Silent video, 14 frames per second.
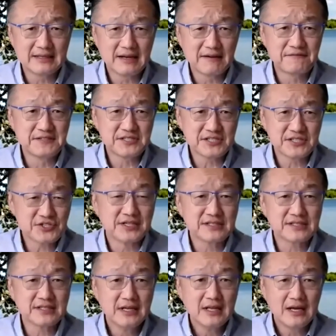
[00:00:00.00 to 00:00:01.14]
physicians
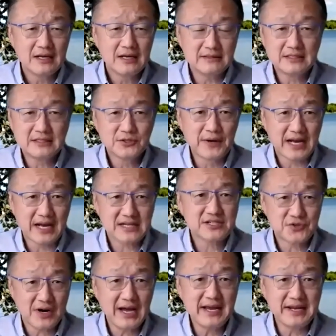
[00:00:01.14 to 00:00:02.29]
who had actually
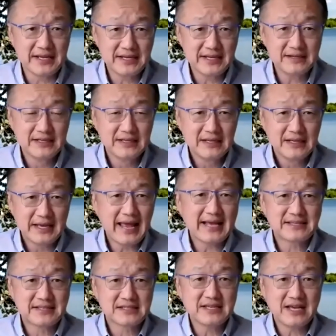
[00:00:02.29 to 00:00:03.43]
tried it and had
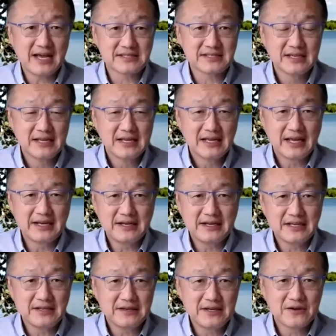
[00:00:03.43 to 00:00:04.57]
success. And
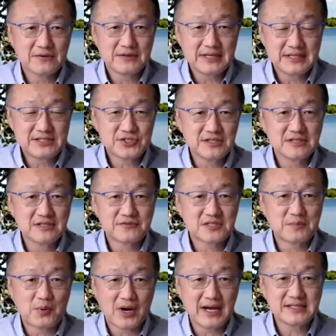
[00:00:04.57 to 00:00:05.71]
you know, it shouldn't have
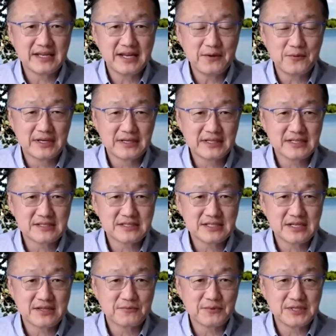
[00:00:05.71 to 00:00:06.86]
surprised anyone, because you
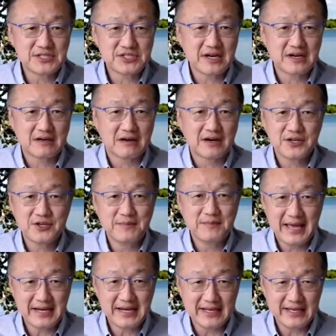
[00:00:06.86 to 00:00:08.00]
know, we share our
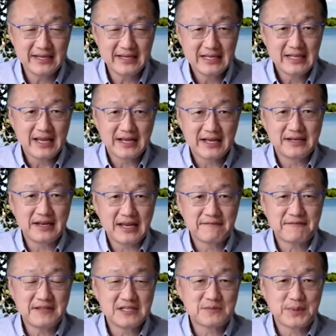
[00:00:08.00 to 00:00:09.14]
humanity. And if
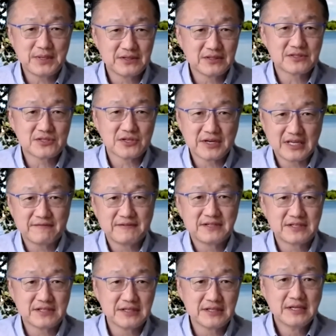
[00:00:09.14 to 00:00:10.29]
these pills are given to